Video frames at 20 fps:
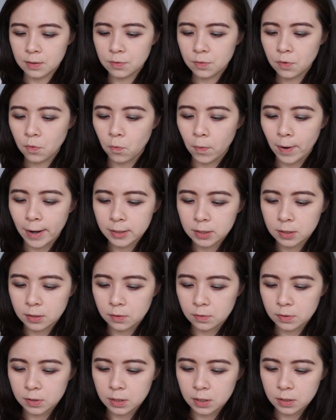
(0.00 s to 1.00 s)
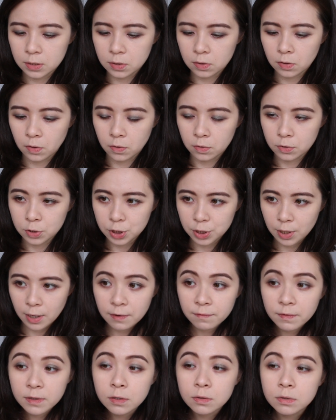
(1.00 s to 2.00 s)
I don't know where to use this though. Should I
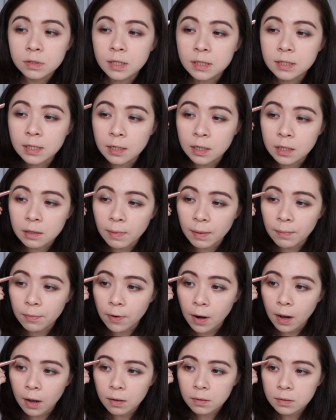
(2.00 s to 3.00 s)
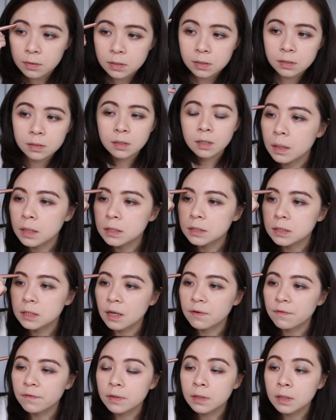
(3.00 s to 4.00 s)
even use this under my brows? Because
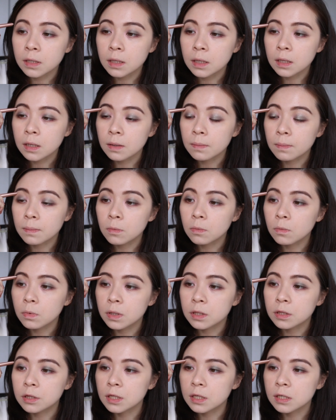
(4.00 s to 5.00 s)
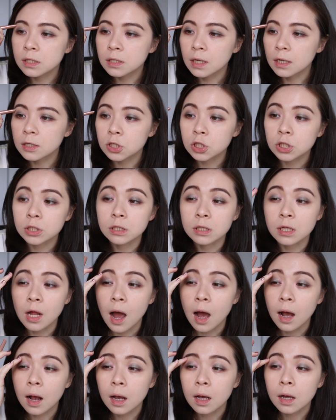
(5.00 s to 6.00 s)
definitely with this such
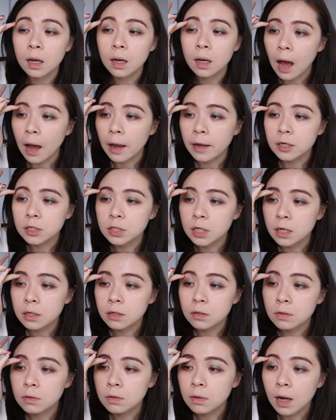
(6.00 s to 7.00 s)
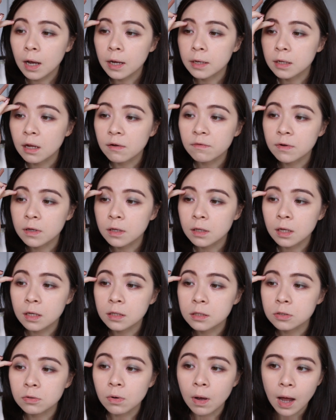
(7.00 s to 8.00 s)
dark eyeshadow, I definitely
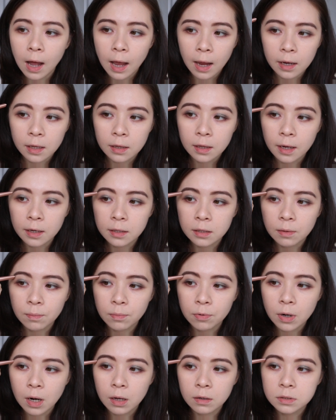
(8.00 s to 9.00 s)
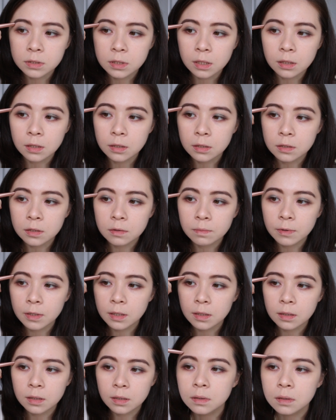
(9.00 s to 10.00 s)
need to highlight the brows a little
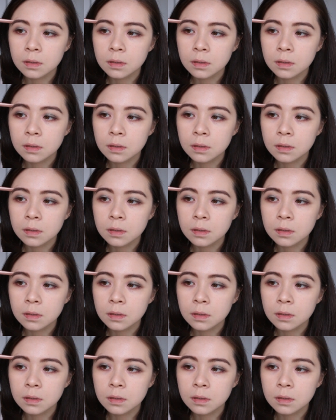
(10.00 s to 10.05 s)
bit.